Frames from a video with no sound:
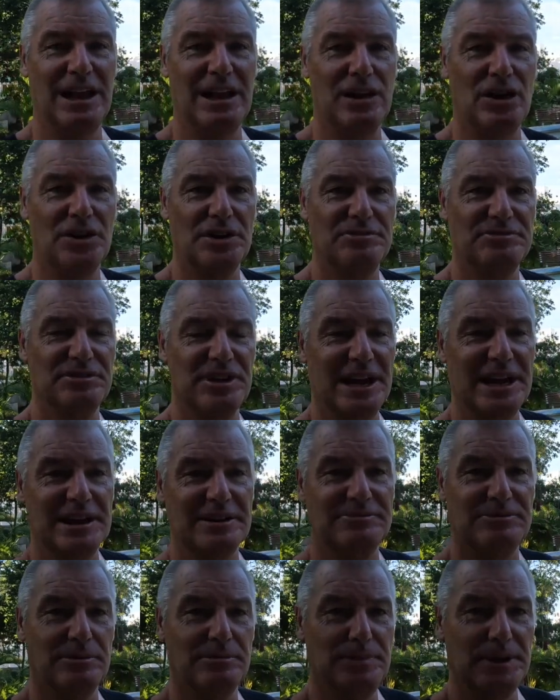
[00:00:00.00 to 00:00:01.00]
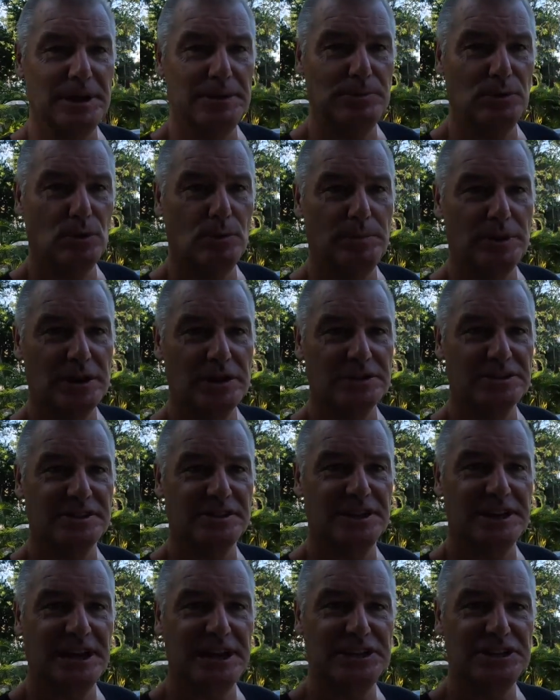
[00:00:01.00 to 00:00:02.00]
a lot of flack from people because of
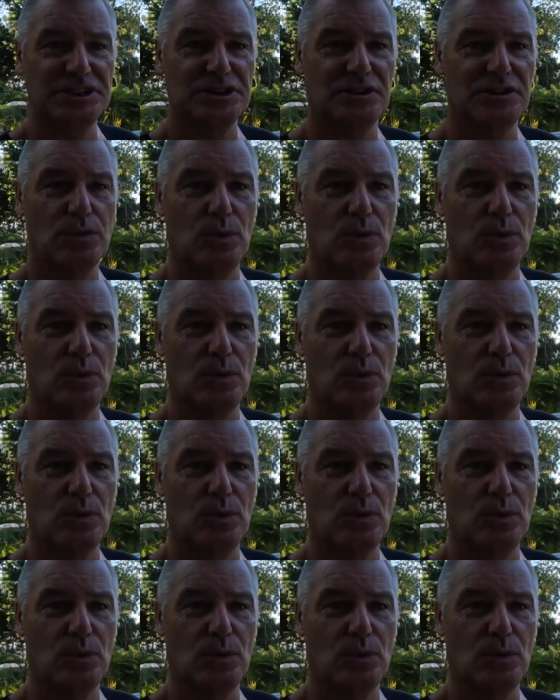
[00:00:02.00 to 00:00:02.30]
the nature